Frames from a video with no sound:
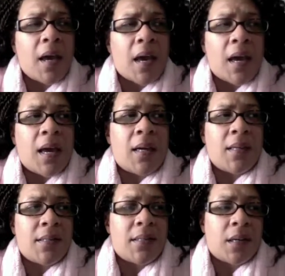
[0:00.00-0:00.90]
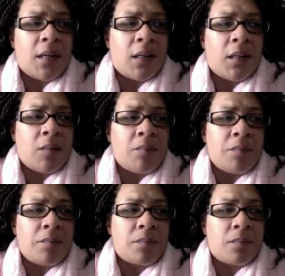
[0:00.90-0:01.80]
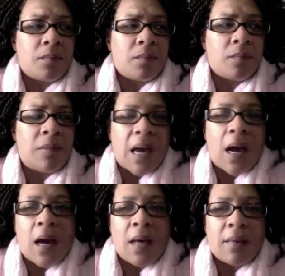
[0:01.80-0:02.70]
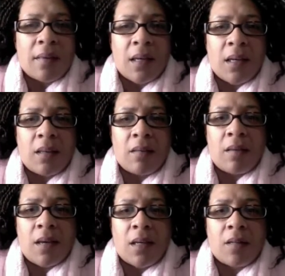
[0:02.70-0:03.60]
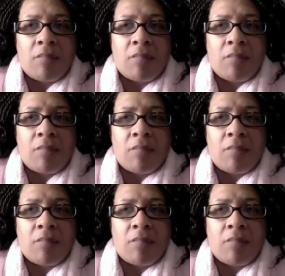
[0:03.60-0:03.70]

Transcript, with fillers: And um, but I think that